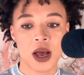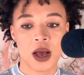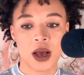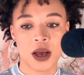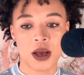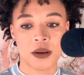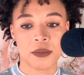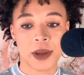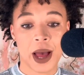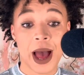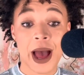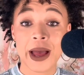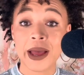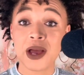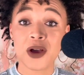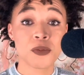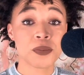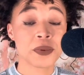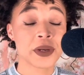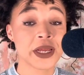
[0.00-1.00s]

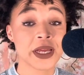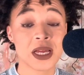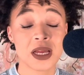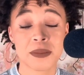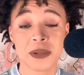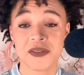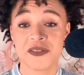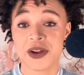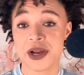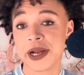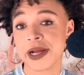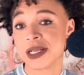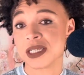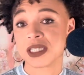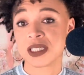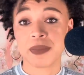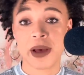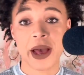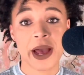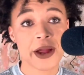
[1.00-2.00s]
eye-opening. It could be very
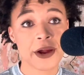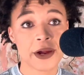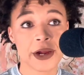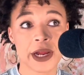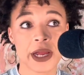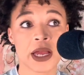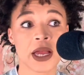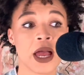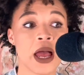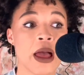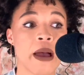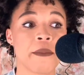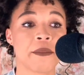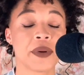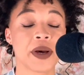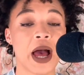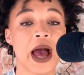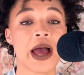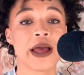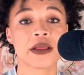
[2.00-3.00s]
inspiring,
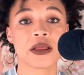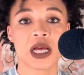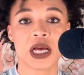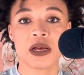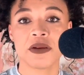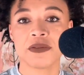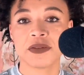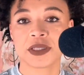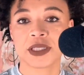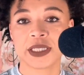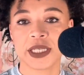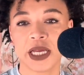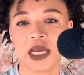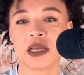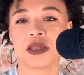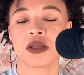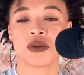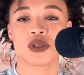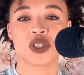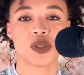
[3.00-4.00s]
but I love
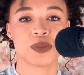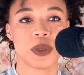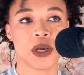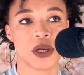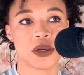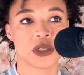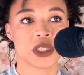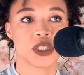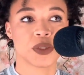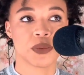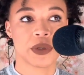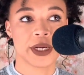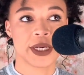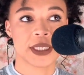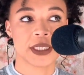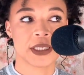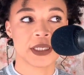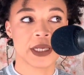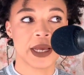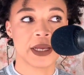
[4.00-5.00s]
seeing those posts where
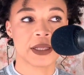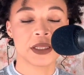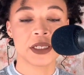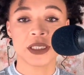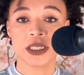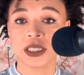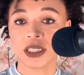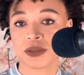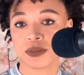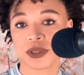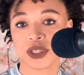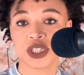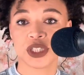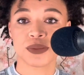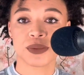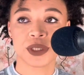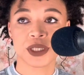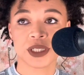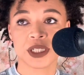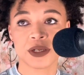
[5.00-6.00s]
it's like, this is what
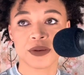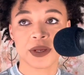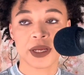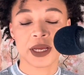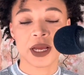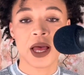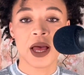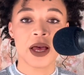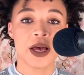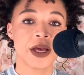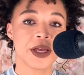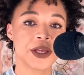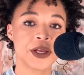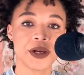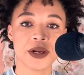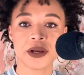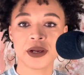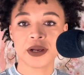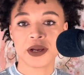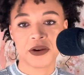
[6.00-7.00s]
you were doing a
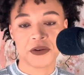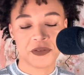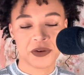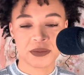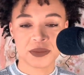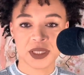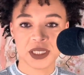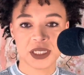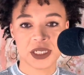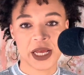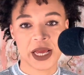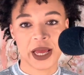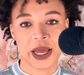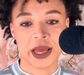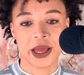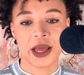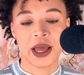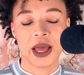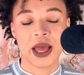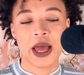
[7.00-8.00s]
year ago from
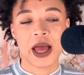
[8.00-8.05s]
today.